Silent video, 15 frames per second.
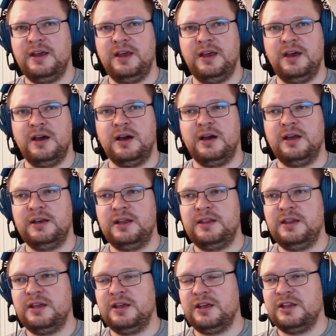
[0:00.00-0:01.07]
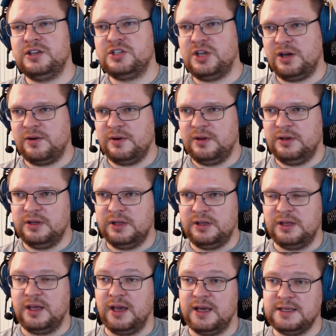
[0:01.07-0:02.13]
Uh, and I think in general,
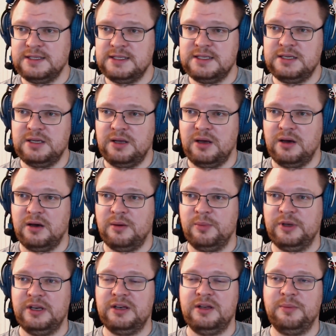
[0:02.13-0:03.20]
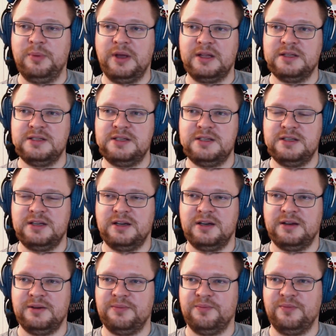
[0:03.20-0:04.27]
yes, uh, but it depends.
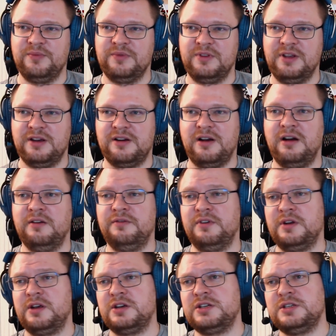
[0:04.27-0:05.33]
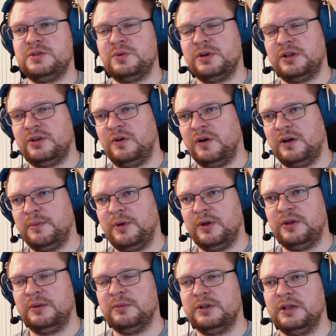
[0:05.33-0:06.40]
Um, there are variations. We're going to talk
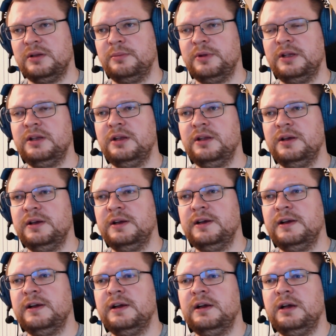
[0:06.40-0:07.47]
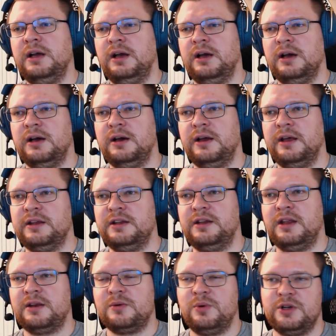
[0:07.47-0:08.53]
about them a little bit. Uh, and
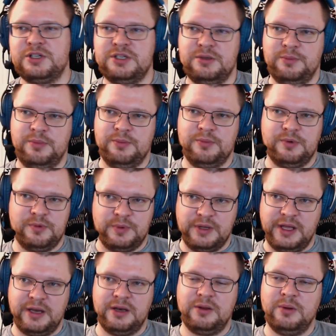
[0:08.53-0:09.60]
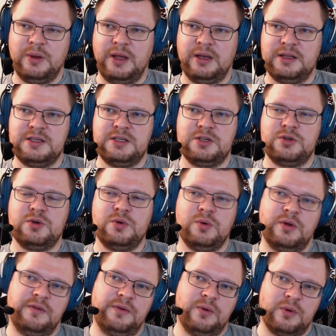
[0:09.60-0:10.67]
another question related to that: Is it true
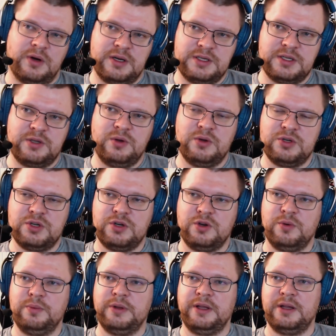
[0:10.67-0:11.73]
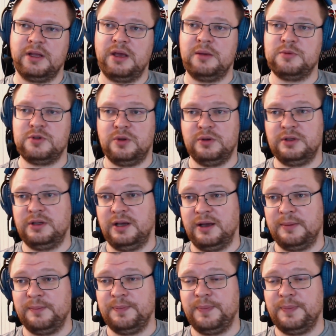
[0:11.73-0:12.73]
if you work as a QA engineer, you play the games all the time?